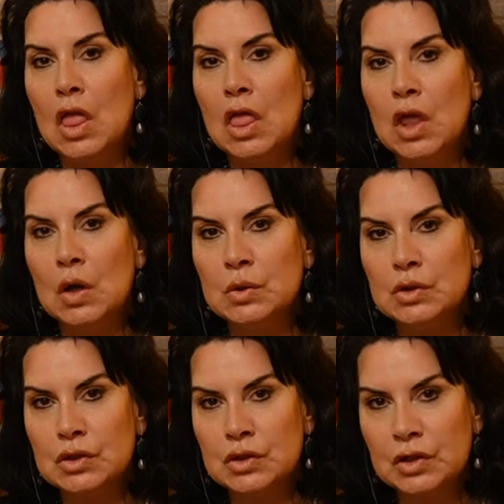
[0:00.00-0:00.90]
those
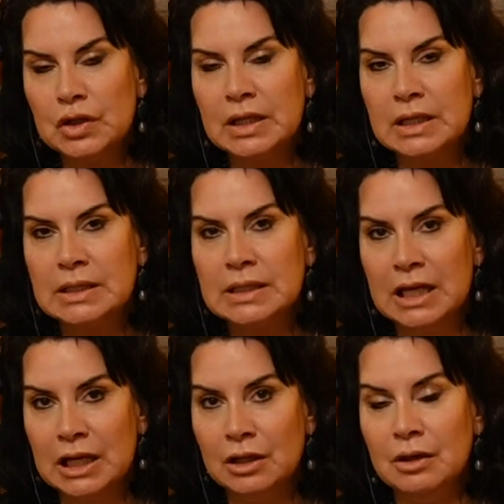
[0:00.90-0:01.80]
circuits
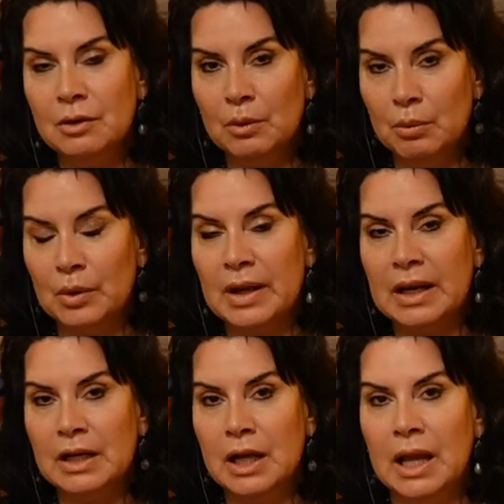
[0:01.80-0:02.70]
in your
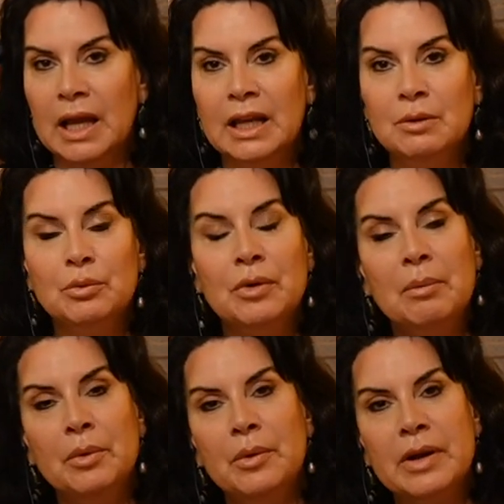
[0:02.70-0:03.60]
brain in
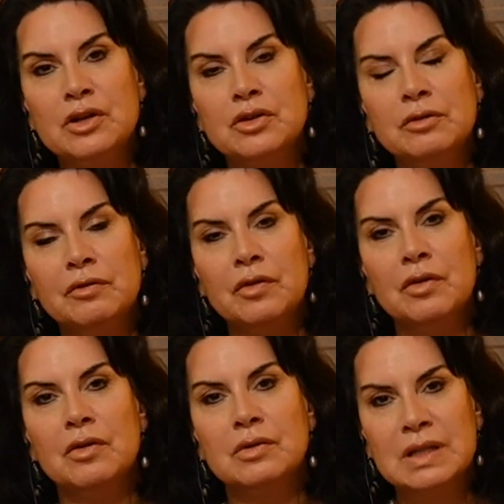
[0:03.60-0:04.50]
preparation for
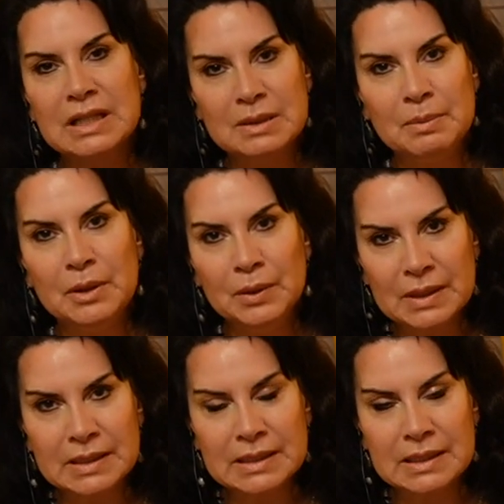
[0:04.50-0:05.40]
those
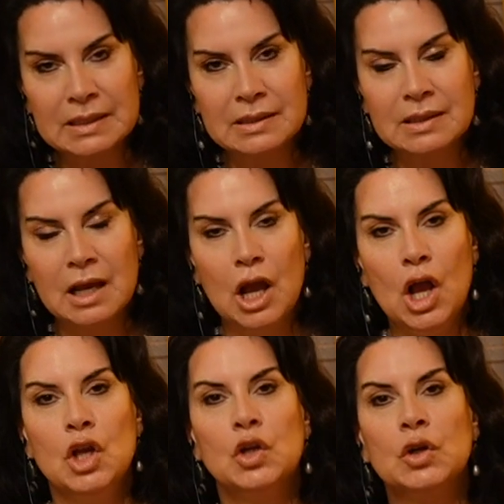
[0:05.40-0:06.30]
experiences
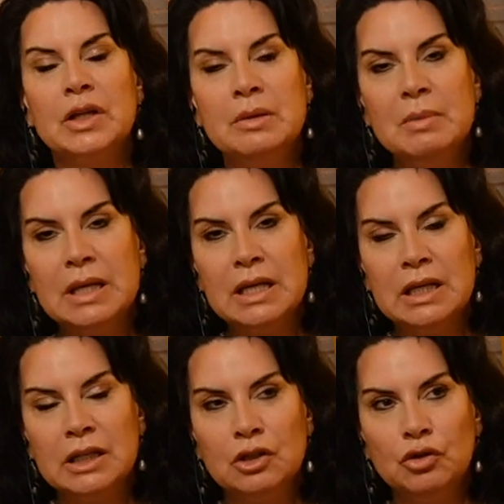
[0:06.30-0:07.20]
you're going to
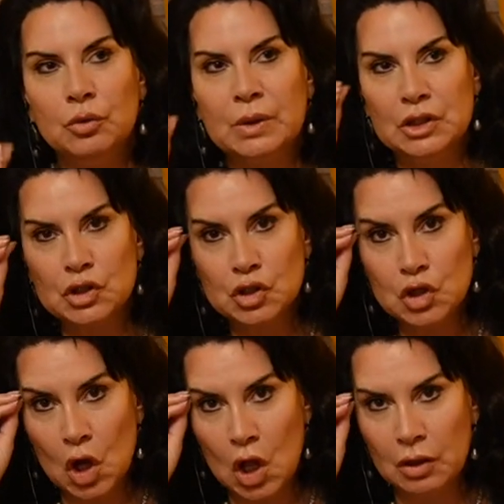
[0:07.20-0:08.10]
begin to
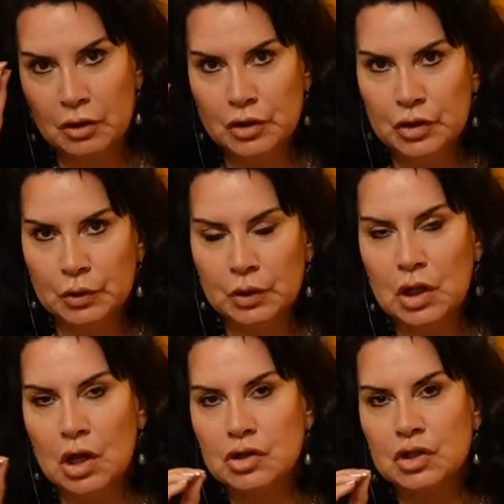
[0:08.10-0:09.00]
install the
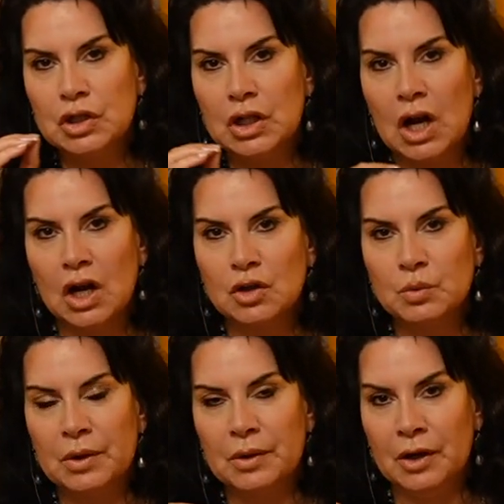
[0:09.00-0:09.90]
neurological
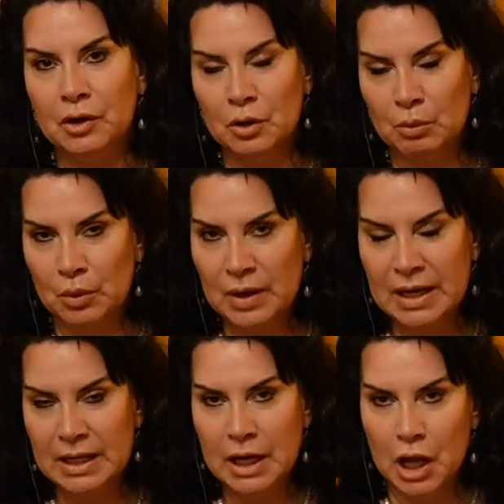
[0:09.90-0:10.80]
hardware in your
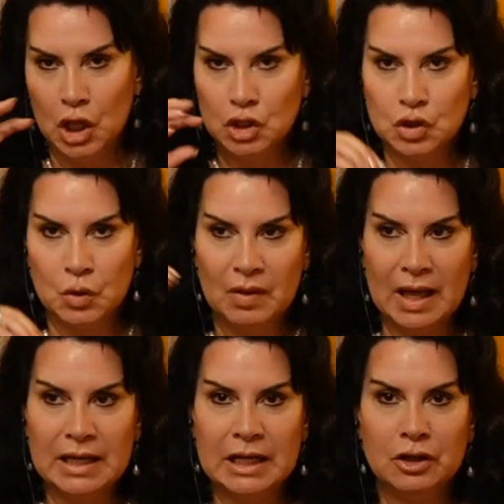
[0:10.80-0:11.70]
brain so
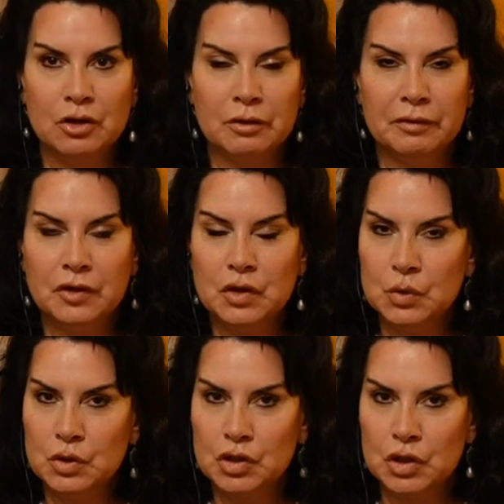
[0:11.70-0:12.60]
that in your
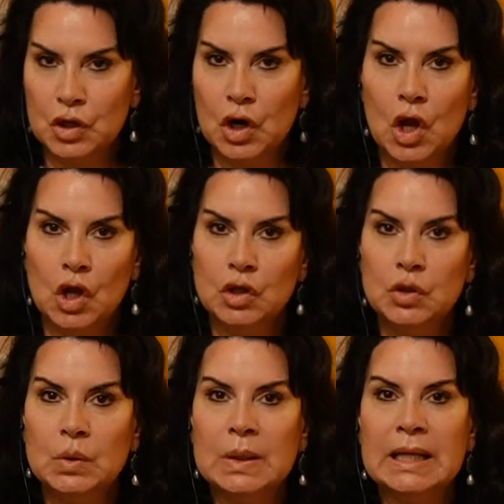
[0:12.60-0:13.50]
future
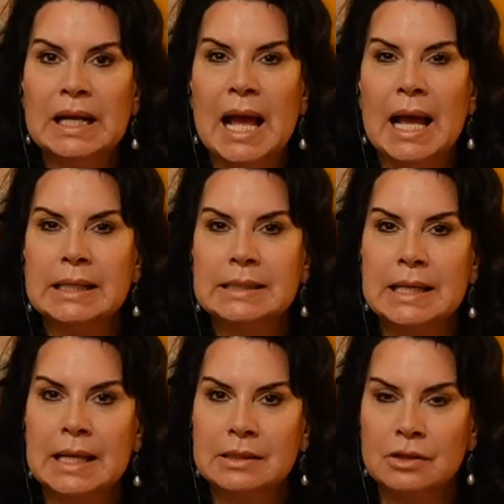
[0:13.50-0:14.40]
you can
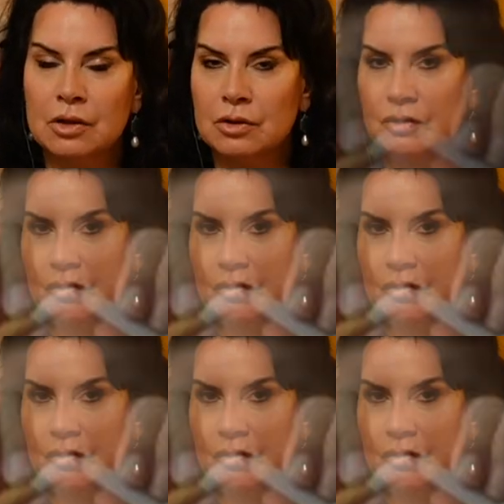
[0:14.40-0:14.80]
access those